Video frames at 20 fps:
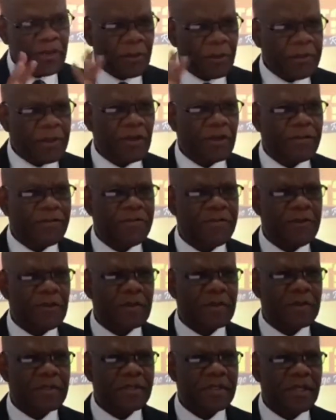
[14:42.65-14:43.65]
not be
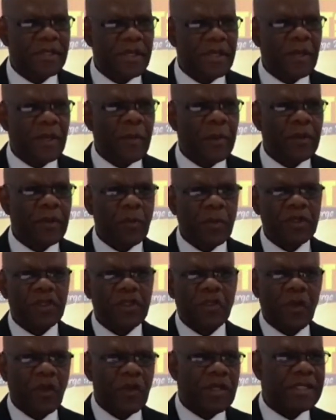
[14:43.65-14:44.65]
confused
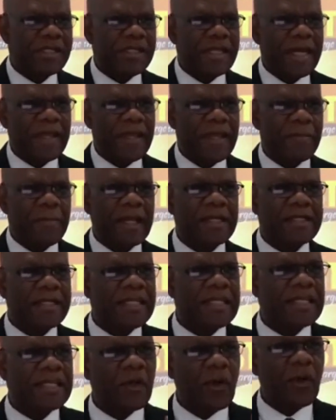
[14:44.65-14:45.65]
once you understand that, because
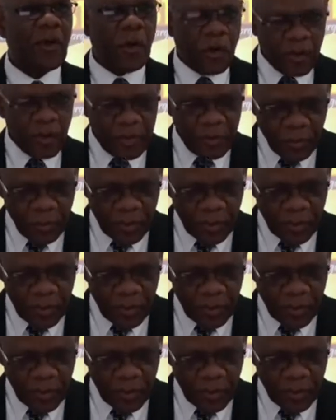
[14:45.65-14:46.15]
it is all the